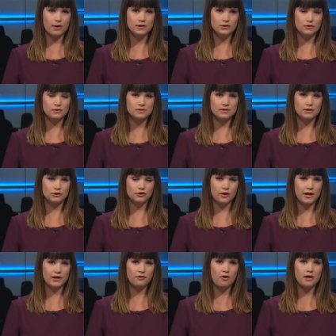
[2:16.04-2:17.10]
adults that are
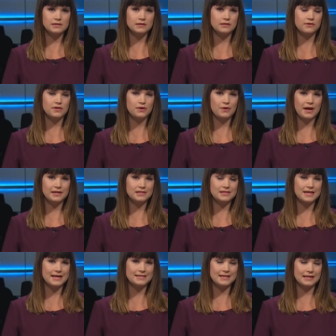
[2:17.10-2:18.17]
trying to cross into the United
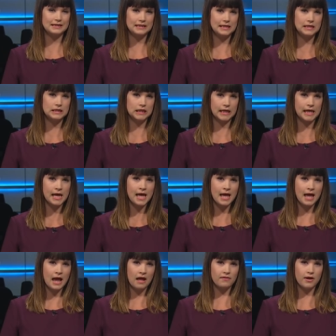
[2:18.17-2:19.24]
States illegally,
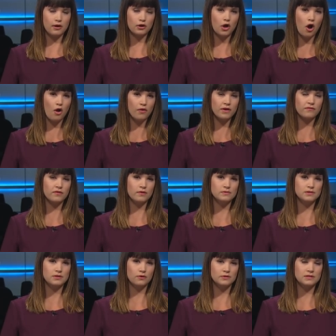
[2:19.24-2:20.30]
and they are calling for those
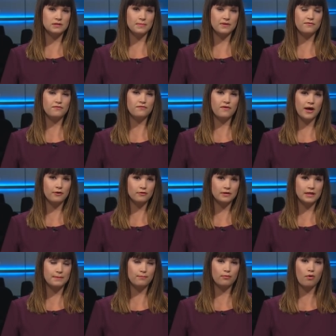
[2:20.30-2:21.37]
adults to be
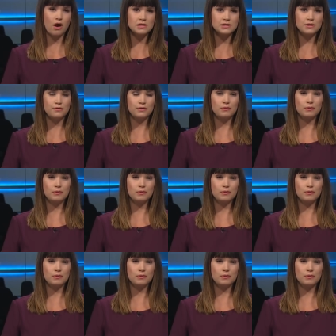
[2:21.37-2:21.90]
federally prosecuted,